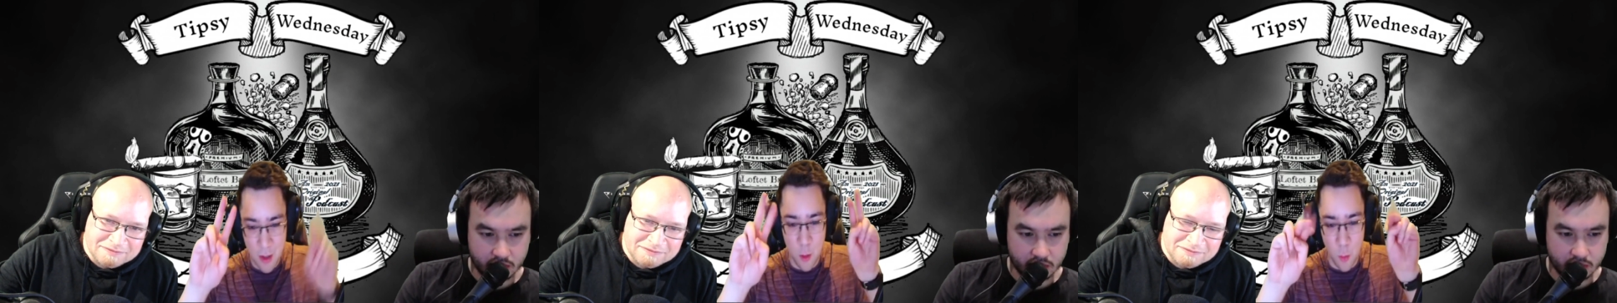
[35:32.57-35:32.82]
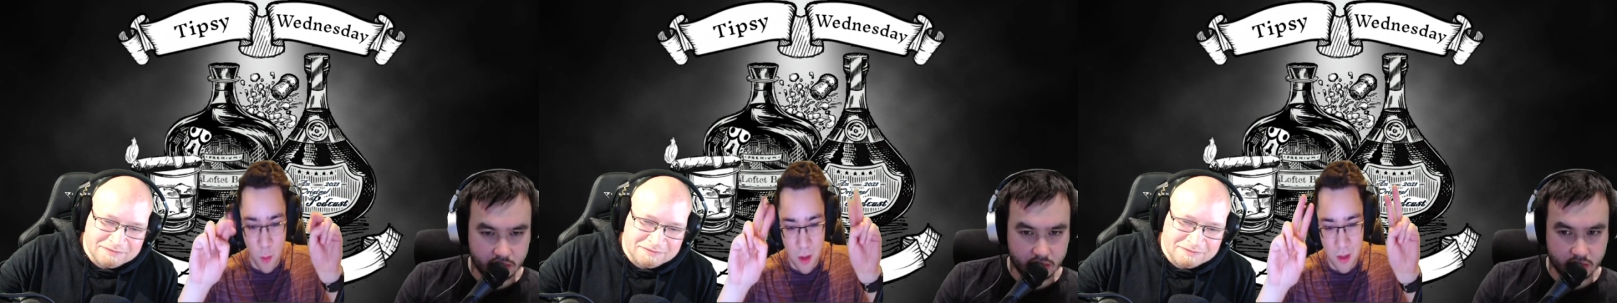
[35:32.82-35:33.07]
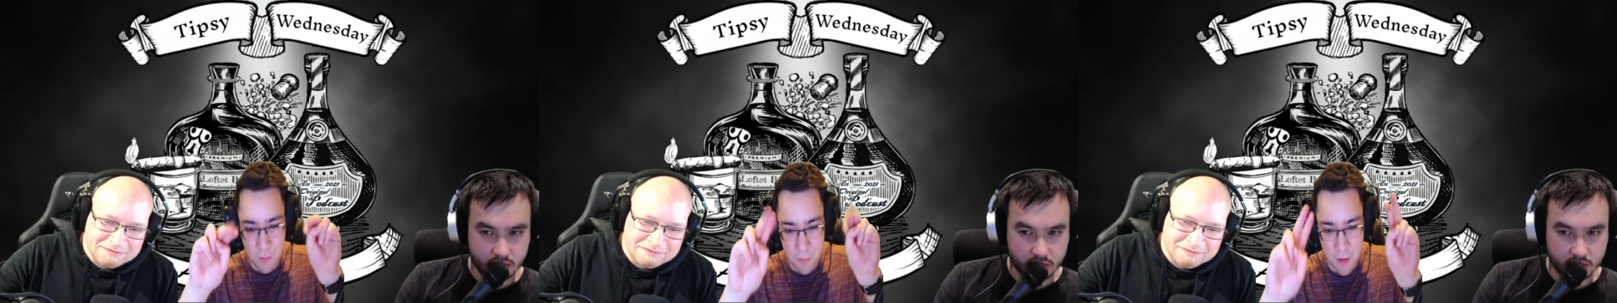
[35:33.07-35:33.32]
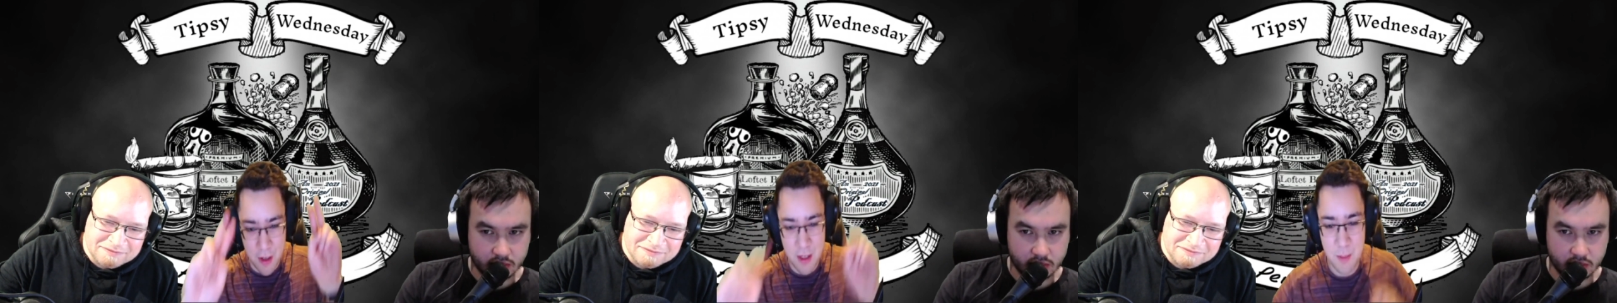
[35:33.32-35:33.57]

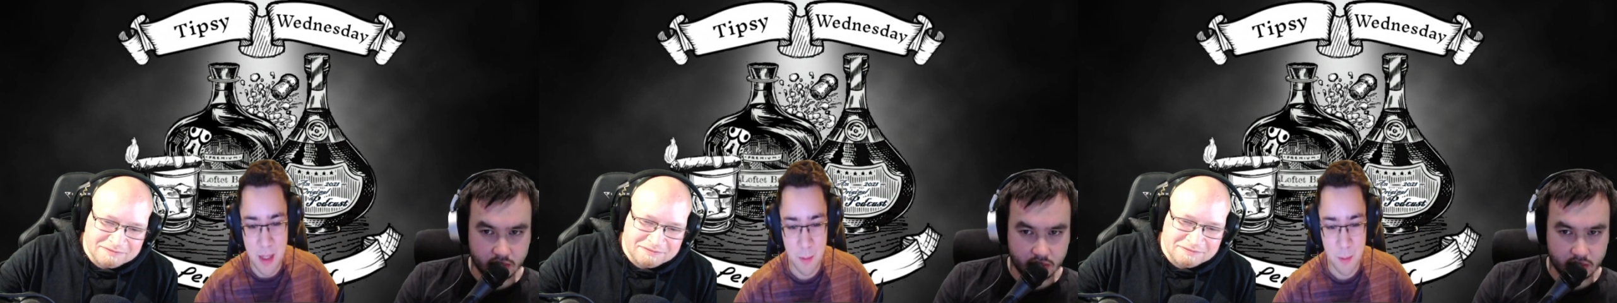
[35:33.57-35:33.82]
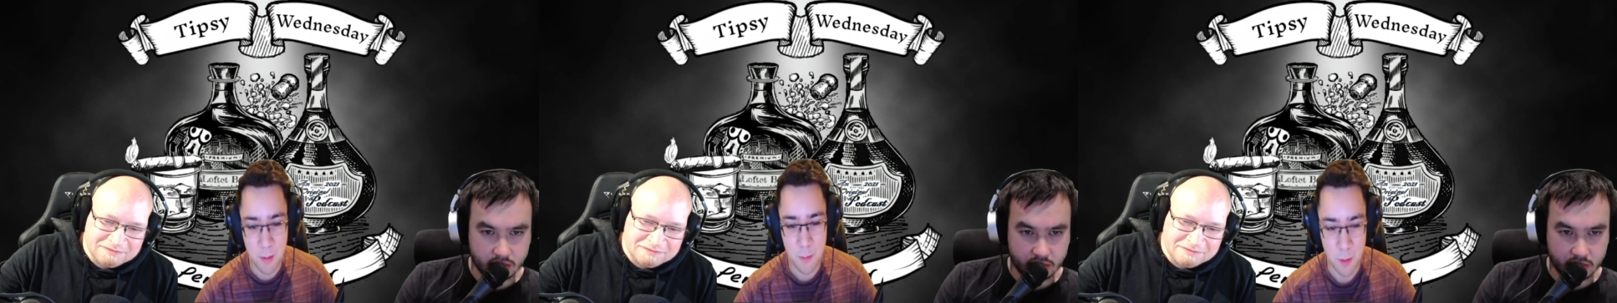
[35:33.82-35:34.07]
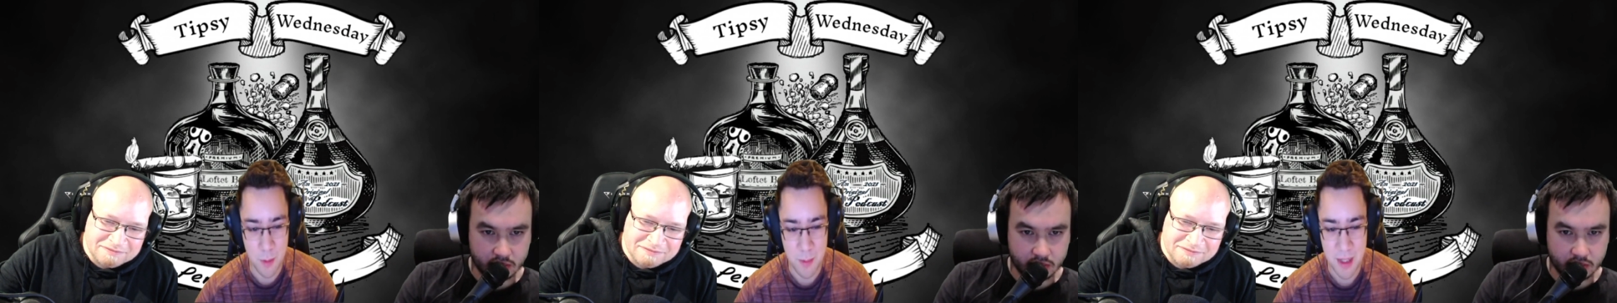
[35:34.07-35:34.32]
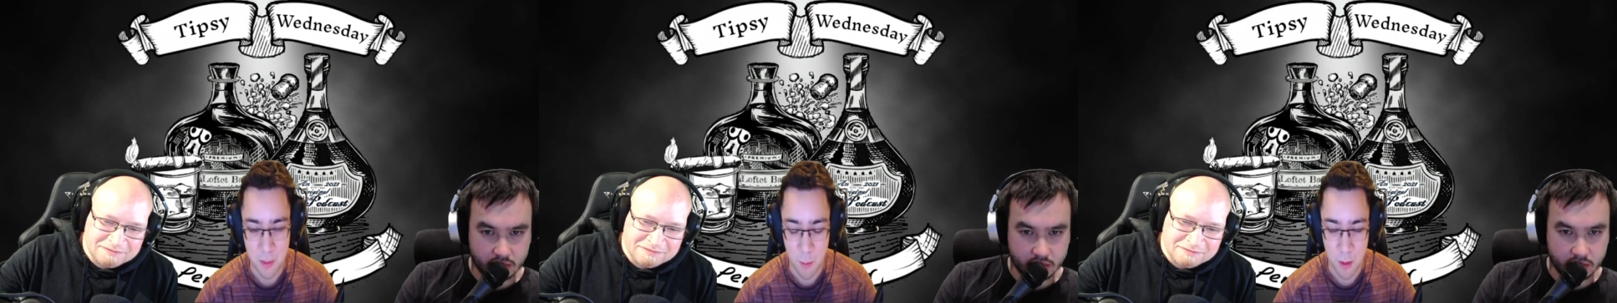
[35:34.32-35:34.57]
Speaker 1: qualified people would be
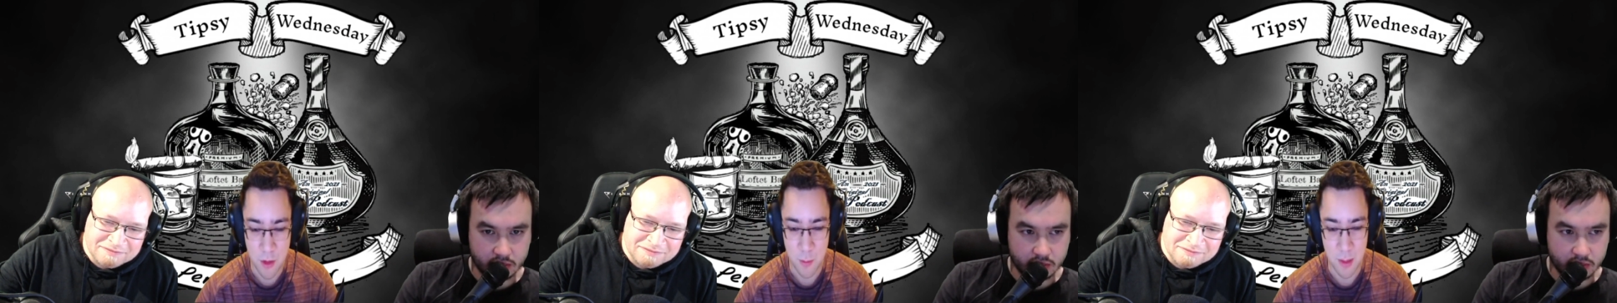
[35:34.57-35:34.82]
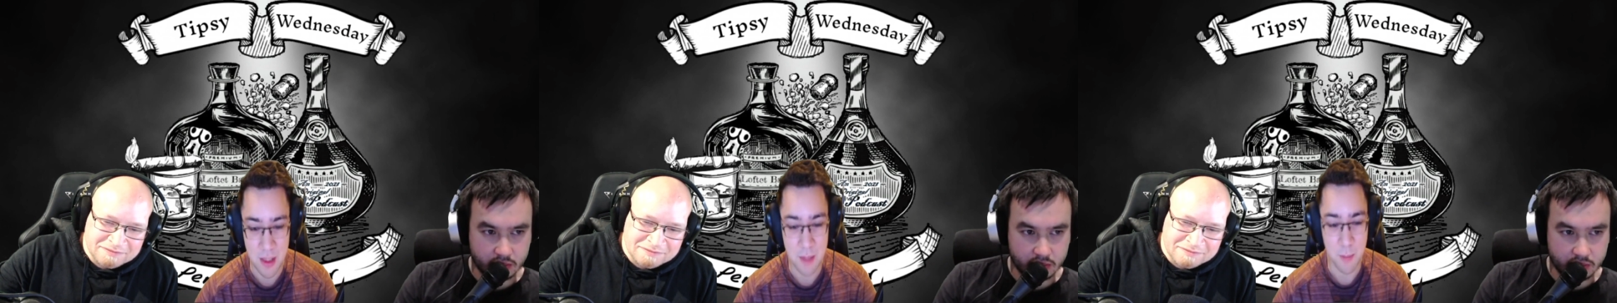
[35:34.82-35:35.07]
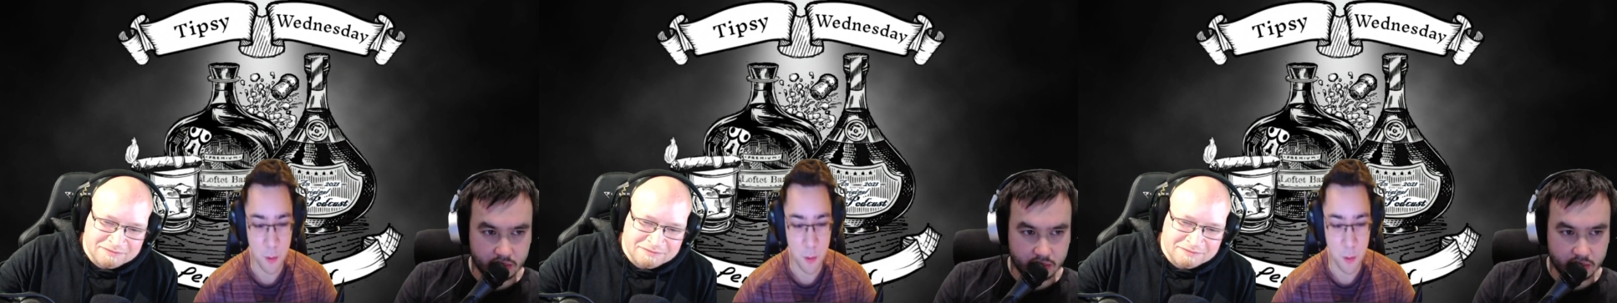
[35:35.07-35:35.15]
the ones with the